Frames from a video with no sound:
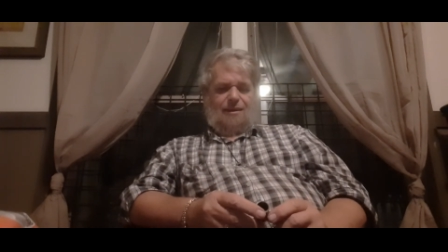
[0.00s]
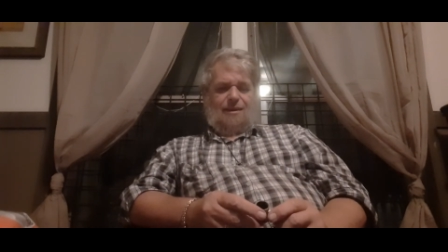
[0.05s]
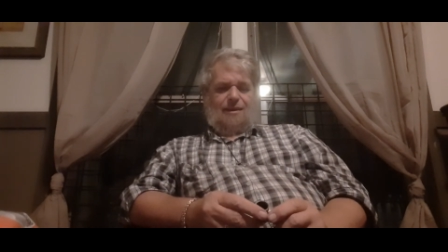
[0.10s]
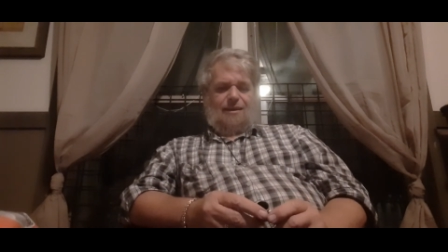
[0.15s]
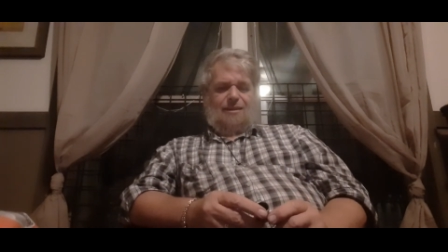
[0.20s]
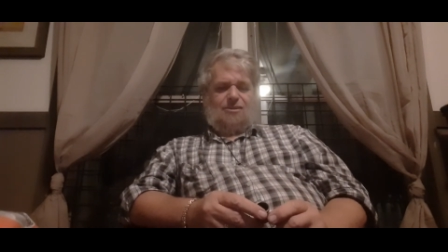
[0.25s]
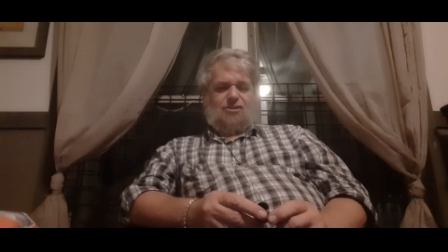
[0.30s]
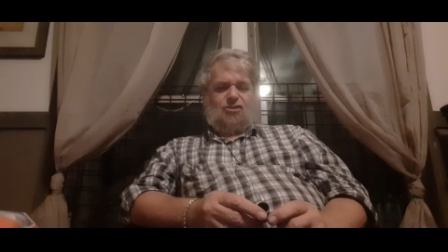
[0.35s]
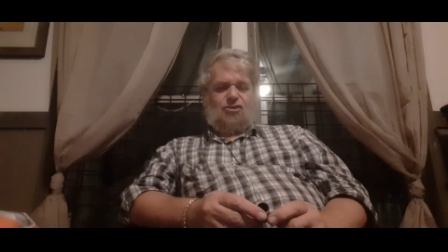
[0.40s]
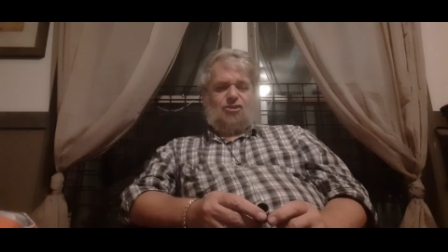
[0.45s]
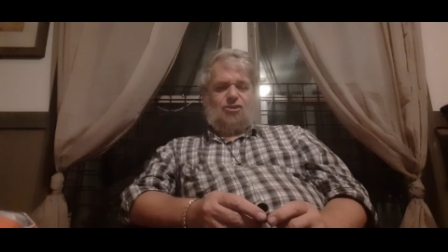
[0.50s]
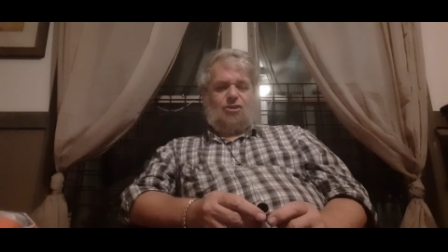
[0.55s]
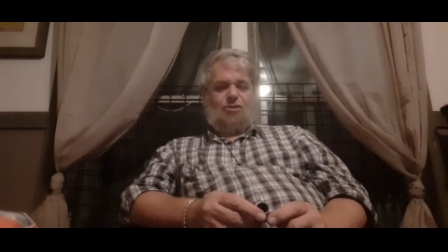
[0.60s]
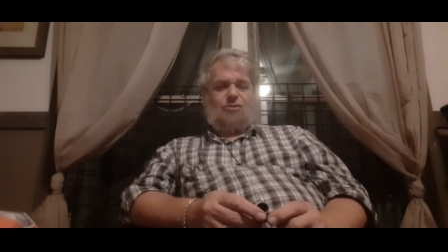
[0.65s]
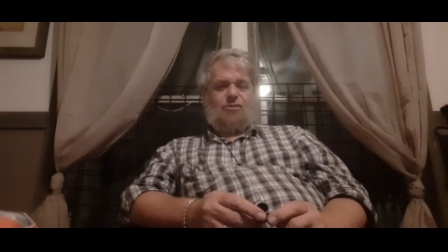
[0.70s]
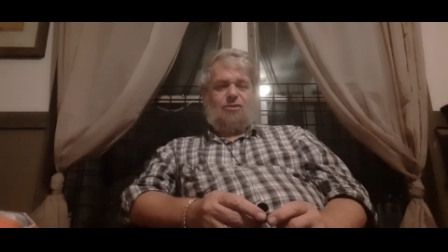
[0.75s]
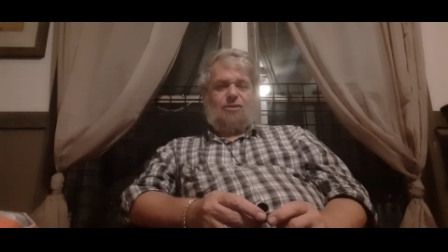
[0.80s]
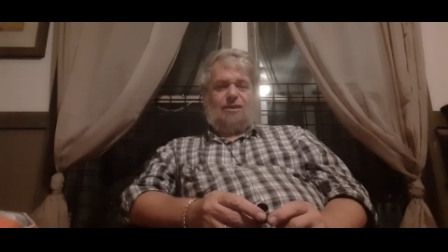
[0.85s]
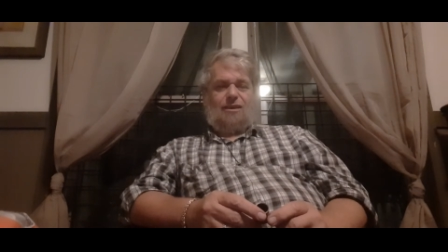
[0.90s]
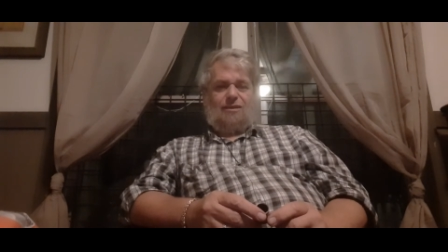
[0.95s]
It's
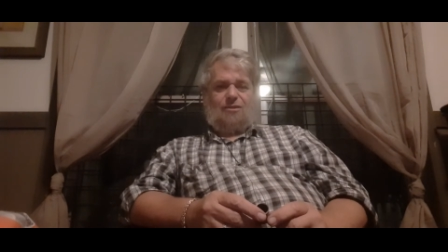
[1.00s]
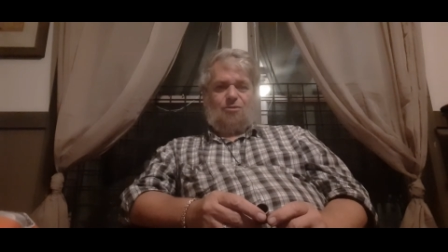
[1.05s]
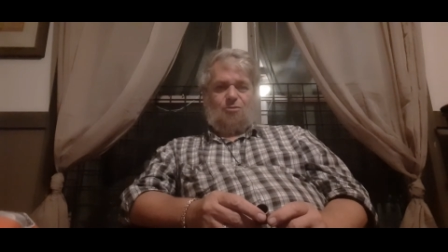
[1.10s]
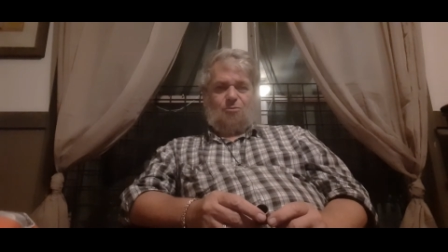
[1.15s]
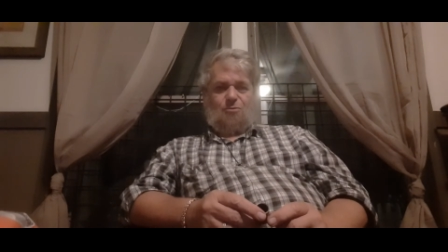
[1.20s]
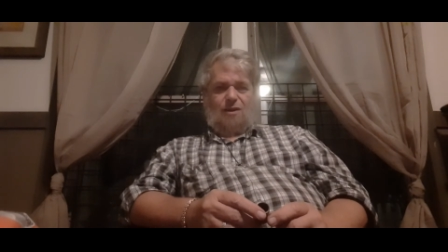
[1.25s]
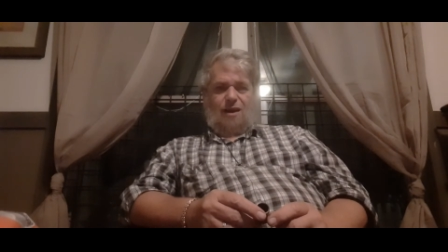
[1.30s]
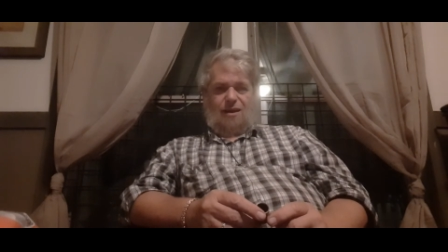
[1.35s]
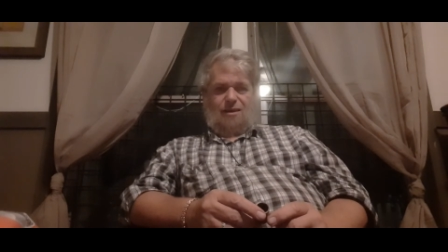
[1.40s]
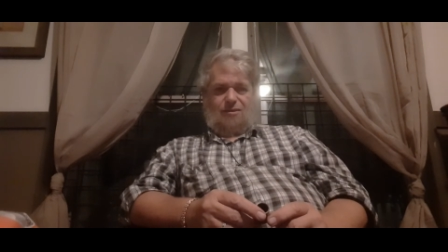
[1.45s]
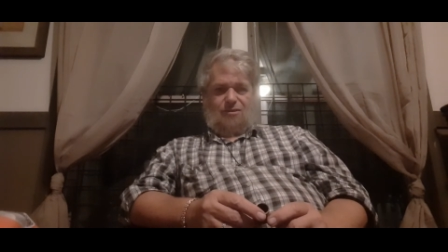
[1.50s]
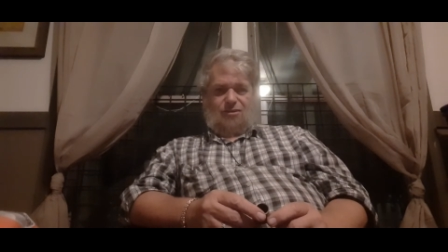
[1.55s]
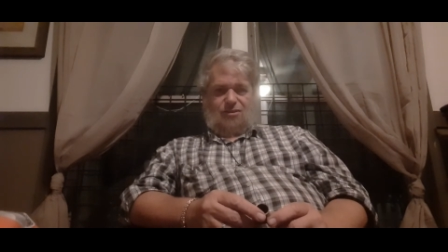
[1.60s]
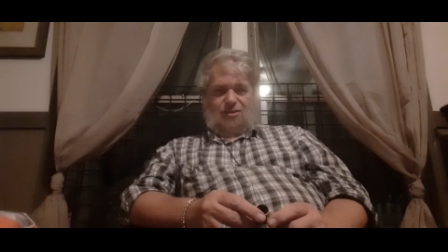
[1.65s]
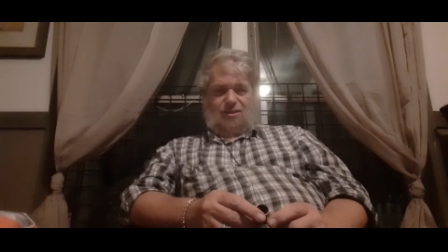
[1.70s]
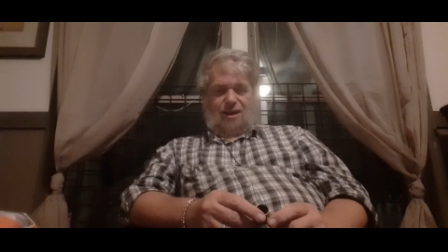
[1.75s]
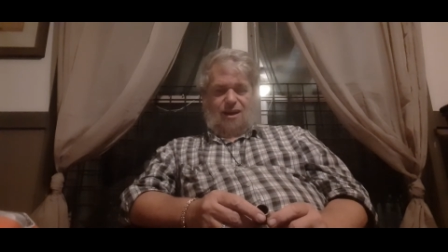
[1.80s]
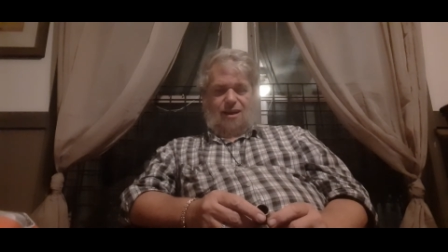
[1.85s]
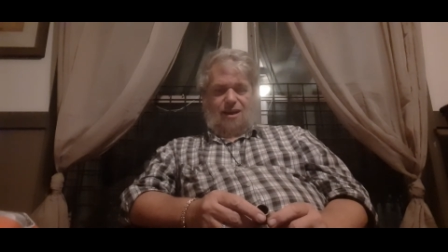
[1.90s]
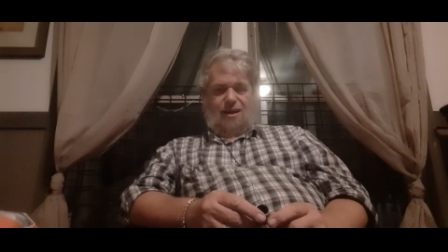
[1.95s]
certainly the right
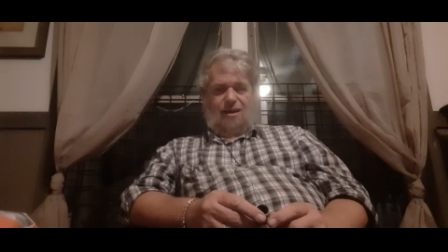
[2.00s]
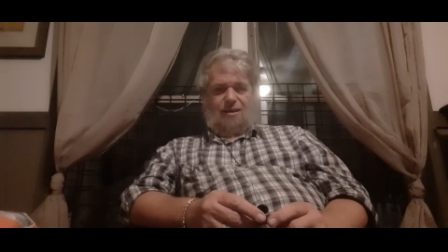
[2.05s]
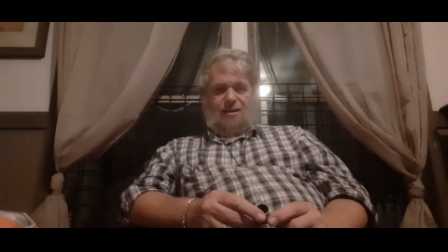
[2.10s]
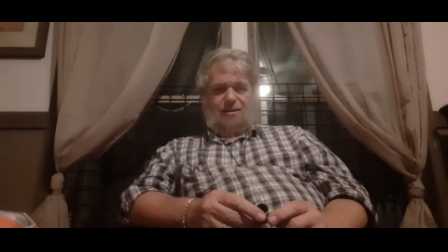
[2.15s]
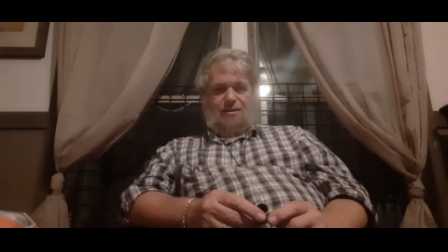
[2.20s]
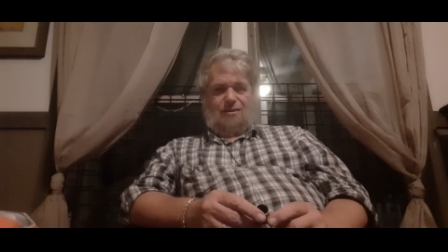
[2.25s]
style